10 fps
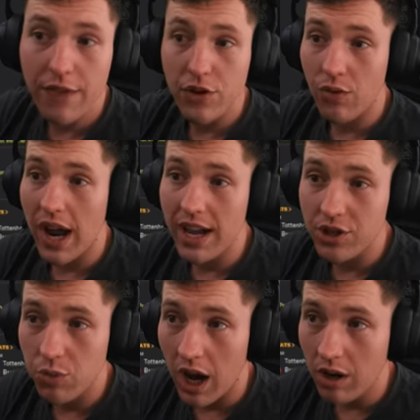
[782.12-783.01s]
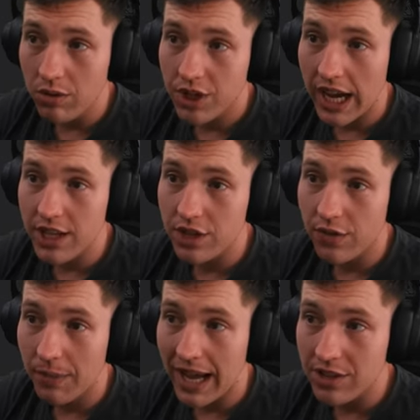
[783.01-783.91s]
David Raya as well changes
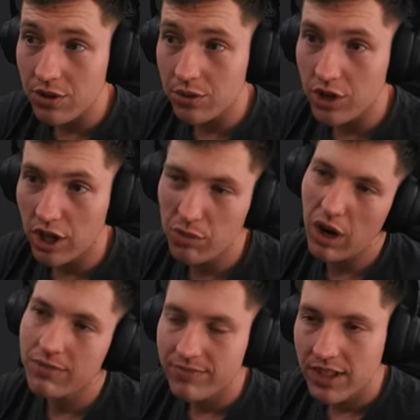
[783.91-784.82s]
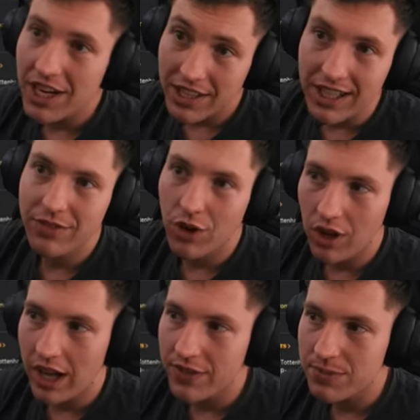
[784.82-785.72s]
from Arsenal to... Well, technically in real
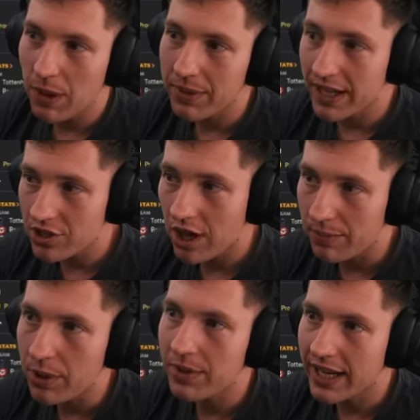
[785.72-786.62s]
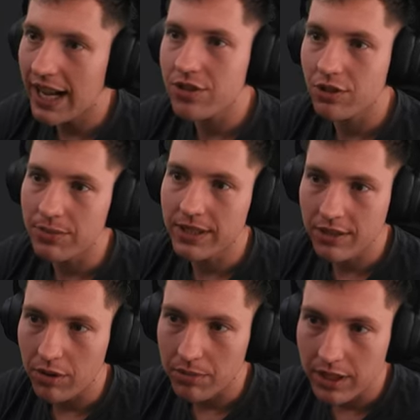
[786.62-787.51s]
life, he's probably going to sign permanently at Arsenal, but
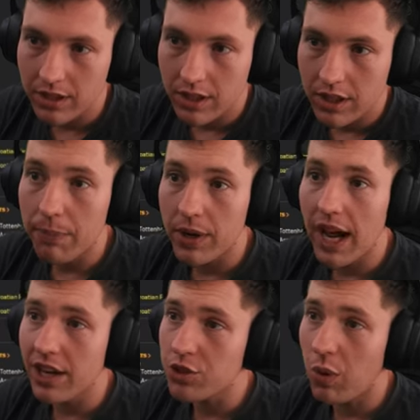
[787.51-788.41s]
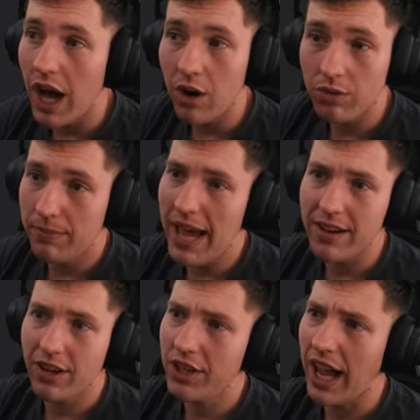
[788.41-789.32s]
you know what I mean. Gabriel as well.
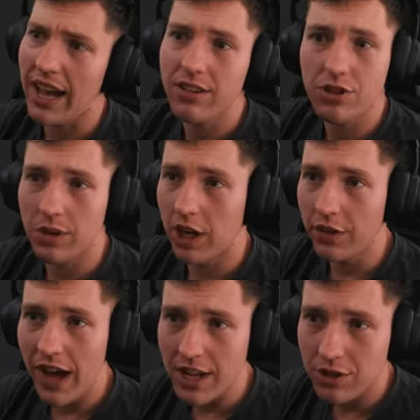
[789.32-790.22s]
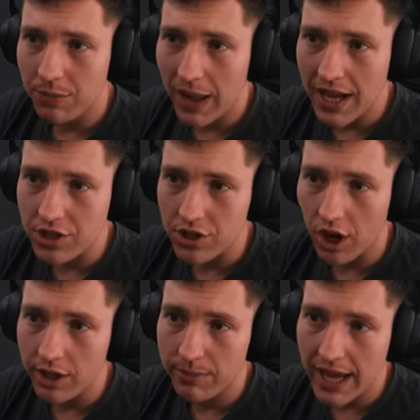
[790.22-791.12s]
Man, okay. So a lot of Arsenal players at
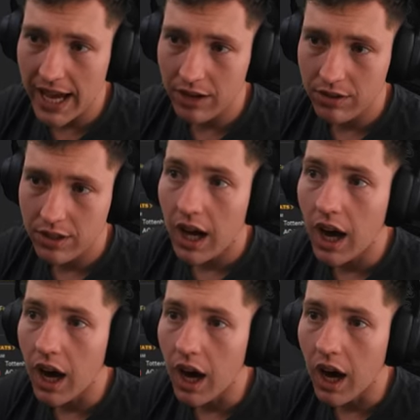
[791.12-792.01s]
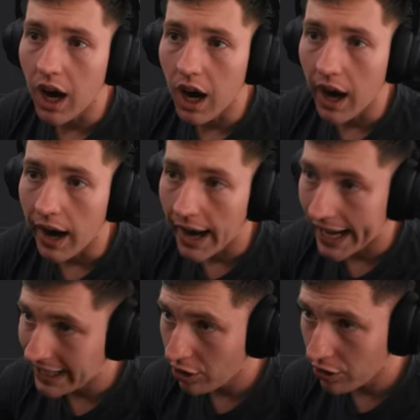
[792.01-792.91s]
Tottenham now.
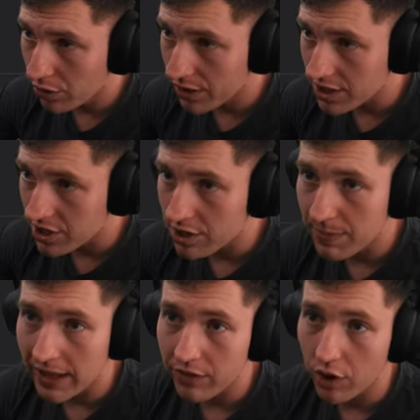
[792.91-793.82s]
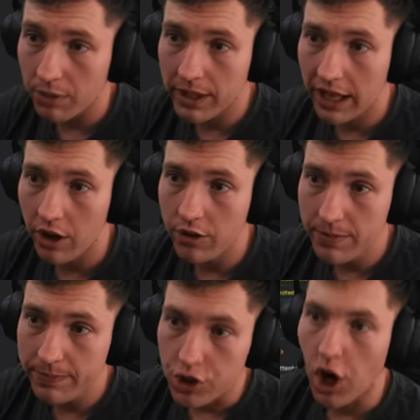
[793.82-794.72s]
I don't know who this is, but they've got him on loan.
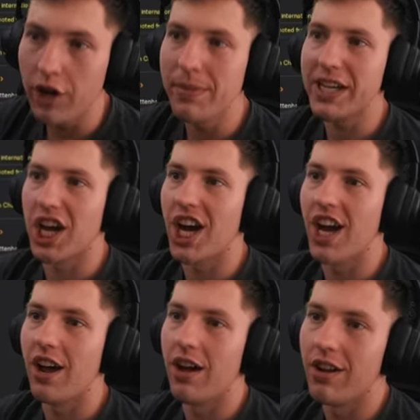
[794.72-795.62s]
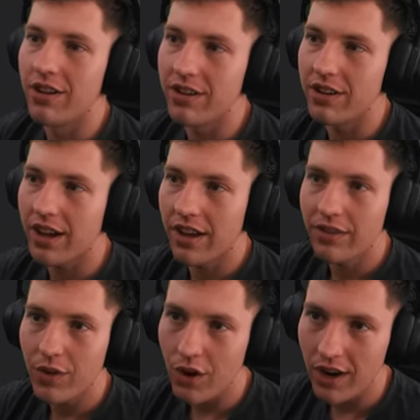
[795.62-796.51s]
John McGinn.
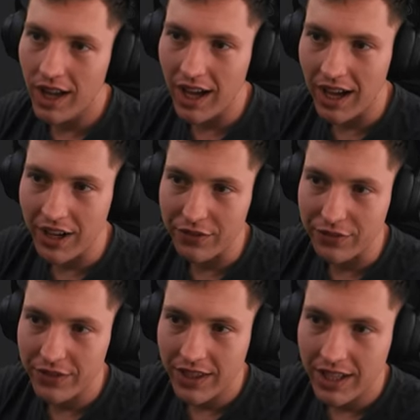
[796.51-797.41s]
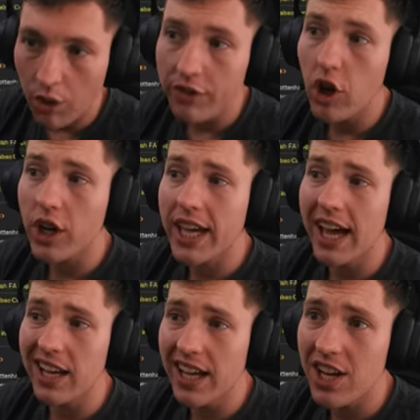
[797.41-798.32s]
Fair enough. Oh, they've got
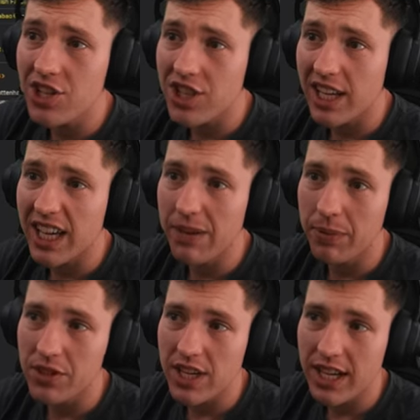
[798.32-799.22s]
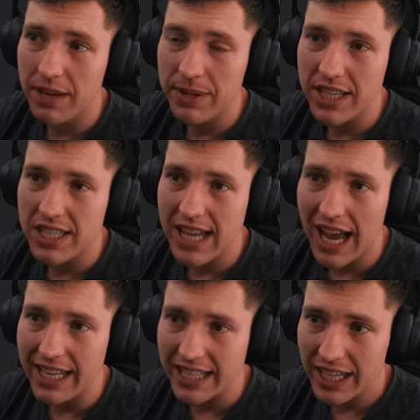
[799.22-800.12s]
Kelleher as their keeper. Is he going to be their
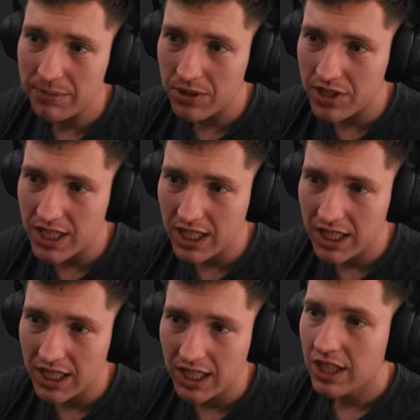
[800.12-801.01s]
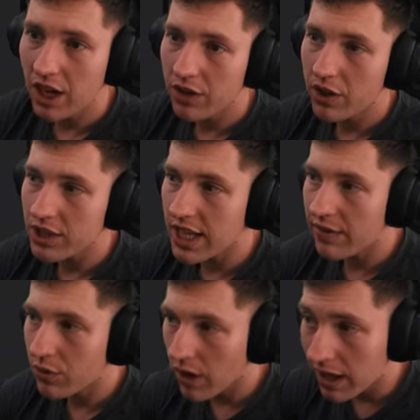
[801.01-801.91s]
starting keeper, is he? No, you've got
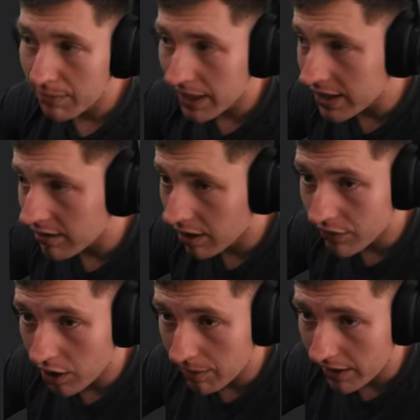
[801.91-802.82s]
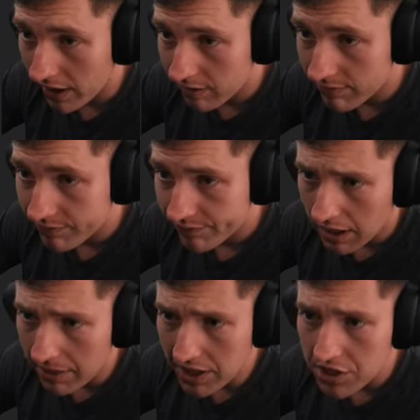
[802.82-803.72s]
David Raya. Bloody... I forgot about that.
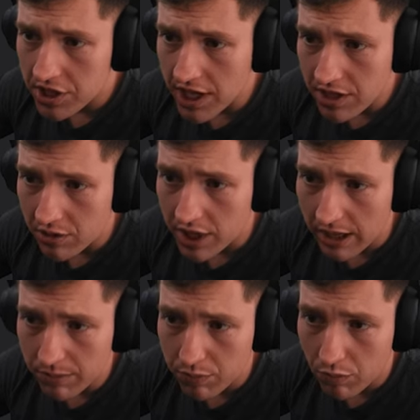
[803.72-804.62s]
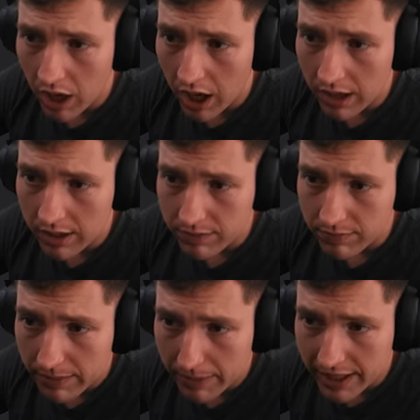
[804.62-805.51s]
I mean, it's a decent little team.
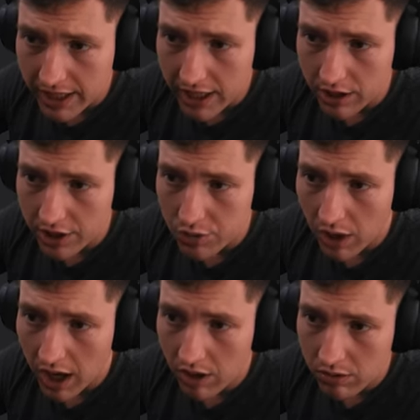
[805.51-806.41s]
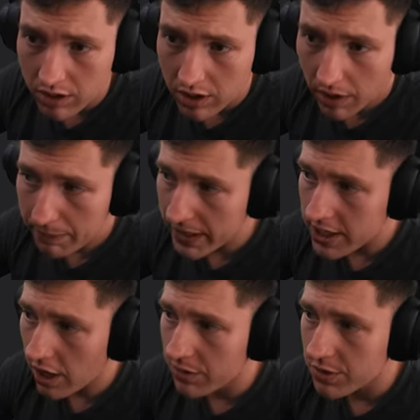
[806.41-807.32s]
McNeil as well. Got
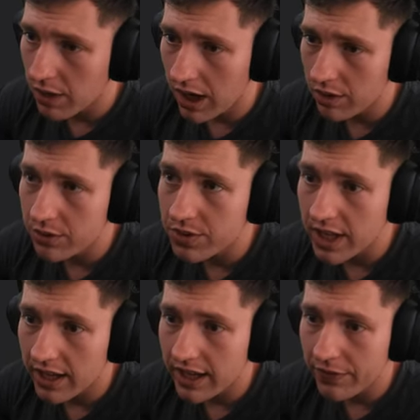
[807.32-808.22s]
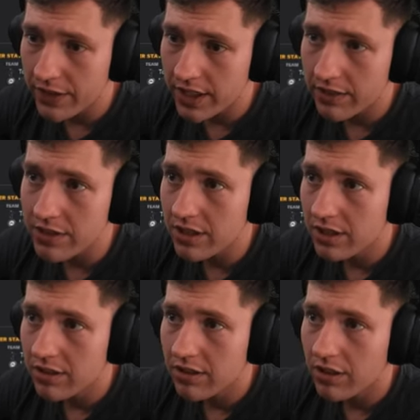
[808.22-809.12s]
Beto as well, who's done nothing at Everton,
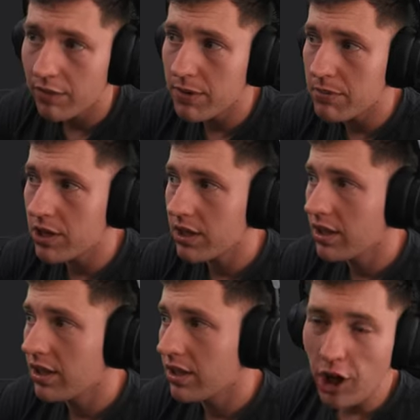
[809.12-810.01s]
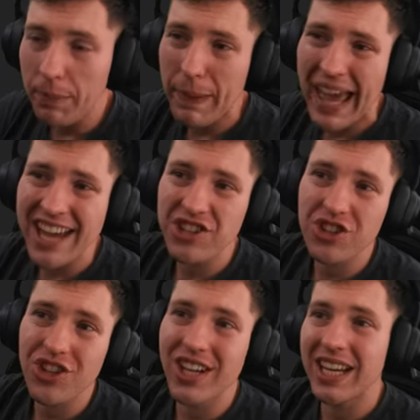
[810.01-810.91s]
off memory. Not a bad
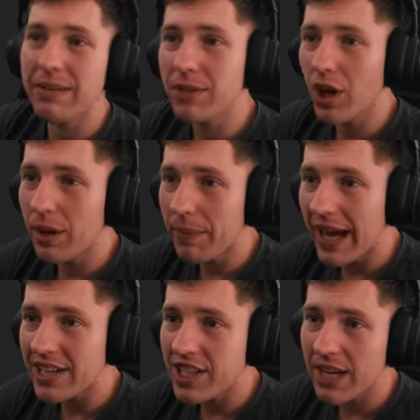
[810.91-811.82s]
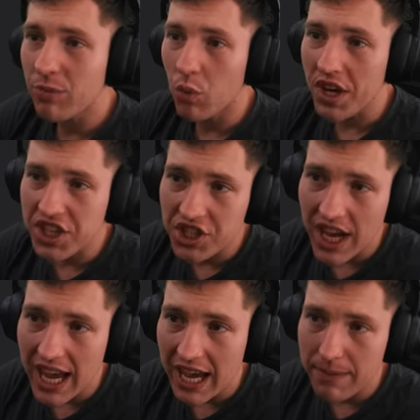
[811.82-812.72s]
team. Not a bad team. West
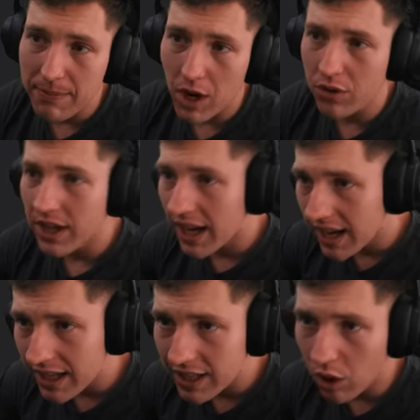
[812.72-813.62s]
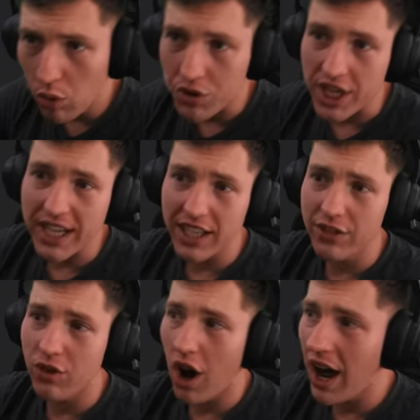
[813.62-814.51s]
Ham, okay. Oh,
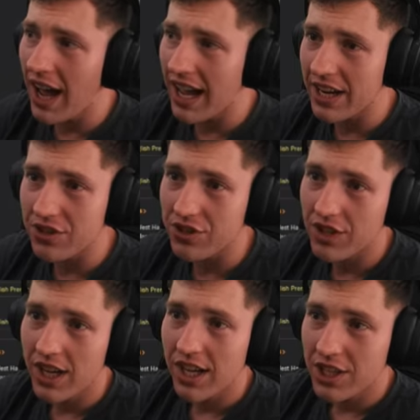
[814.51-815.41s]
Declan Rice.